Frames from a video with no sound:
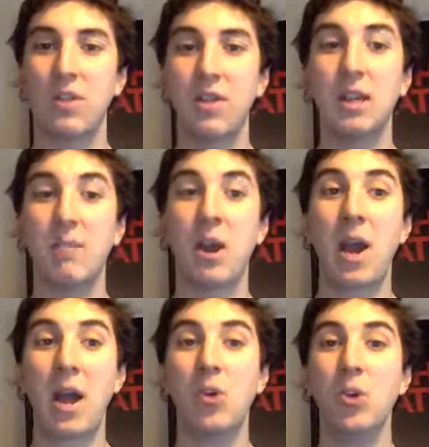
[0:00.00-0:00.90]
think about
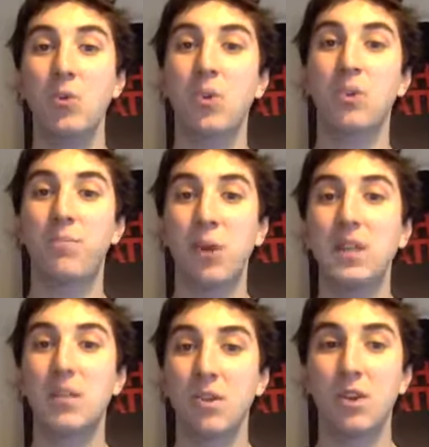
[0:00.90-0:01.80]
how you could bring
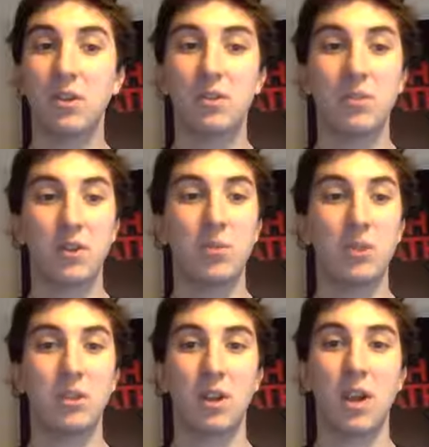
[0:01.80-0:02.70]
some of those
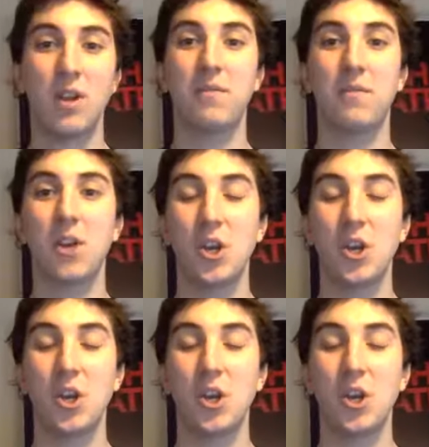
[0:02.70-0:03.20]
descriptions to life